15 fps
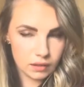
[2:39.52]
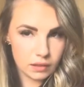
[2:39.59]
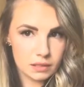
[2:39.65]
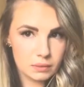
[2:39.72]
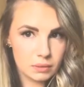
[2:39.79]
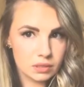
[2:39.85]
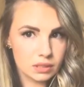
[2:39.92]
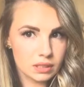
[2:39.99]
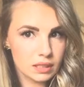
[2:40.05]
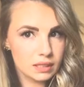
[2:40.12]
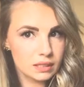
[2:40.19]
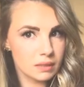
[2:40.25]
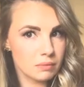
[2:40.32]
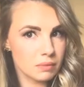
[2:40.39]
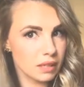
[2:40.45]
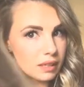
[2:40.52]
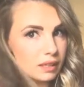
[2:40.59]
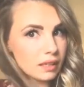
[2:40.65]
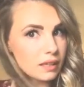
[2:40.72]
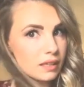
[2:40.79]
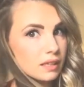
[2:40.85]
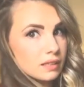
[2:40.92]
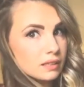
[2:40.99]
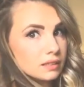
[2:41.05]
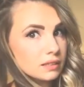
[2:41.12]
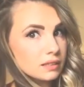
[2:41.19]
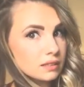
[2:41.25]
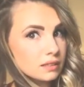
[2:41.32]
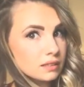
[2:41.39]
It's supposed to look something like this.